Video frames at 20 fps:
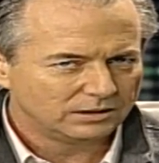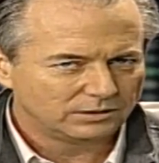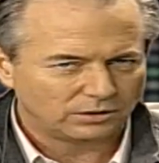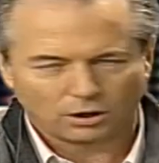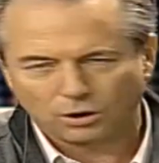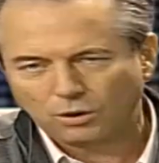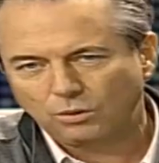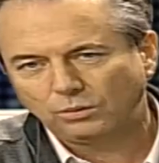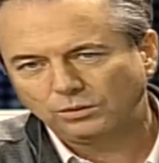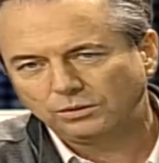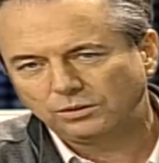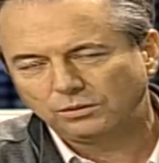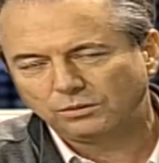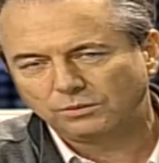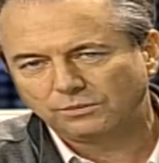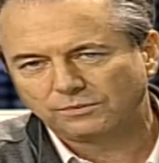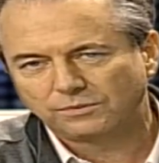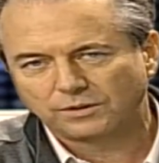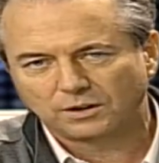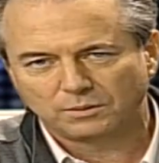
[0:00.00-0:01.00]
to hold
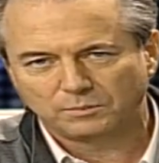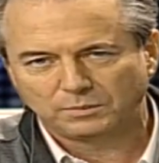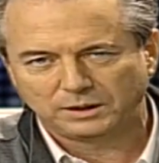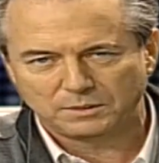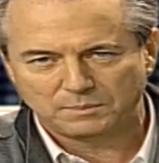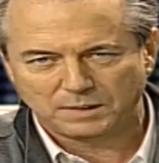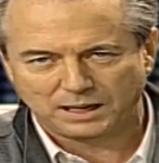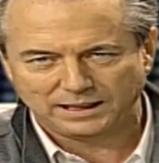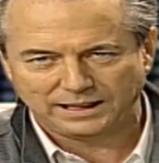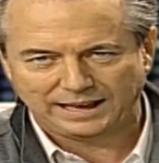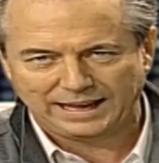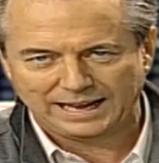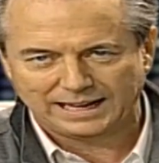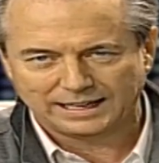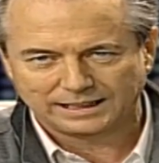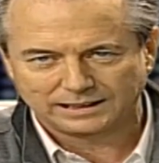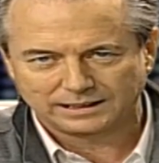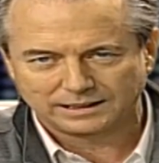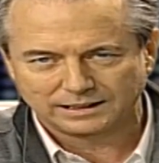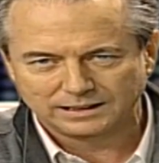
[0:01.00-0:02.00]
you firmly by the
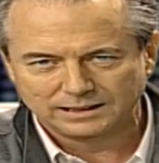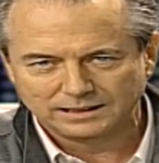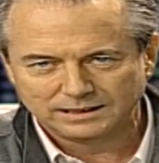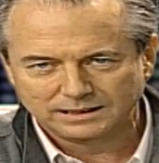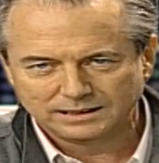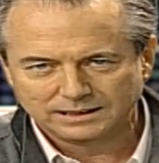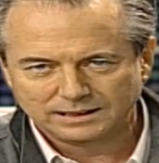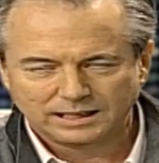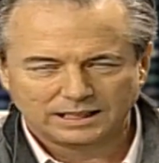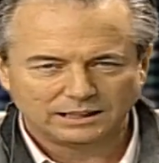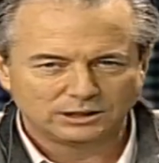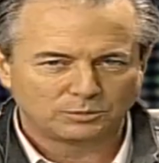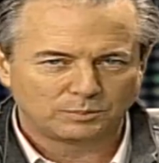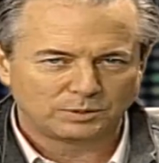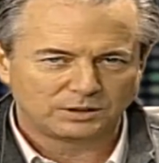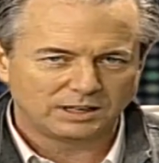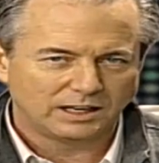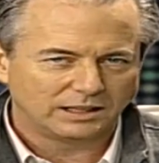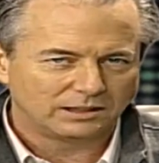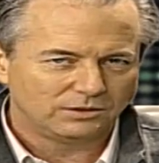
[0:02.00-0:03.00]
hand, and to
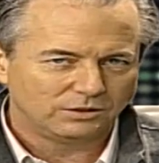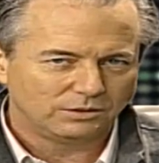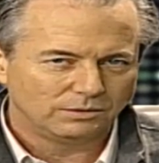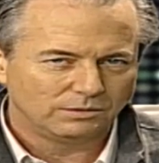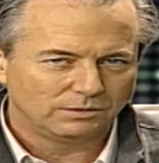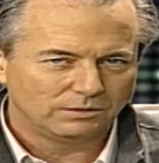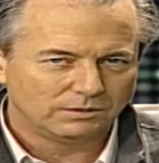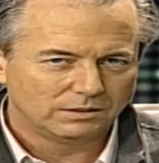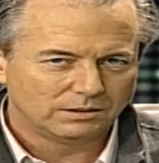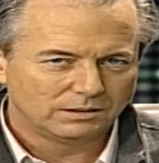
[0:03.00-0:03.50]
protect you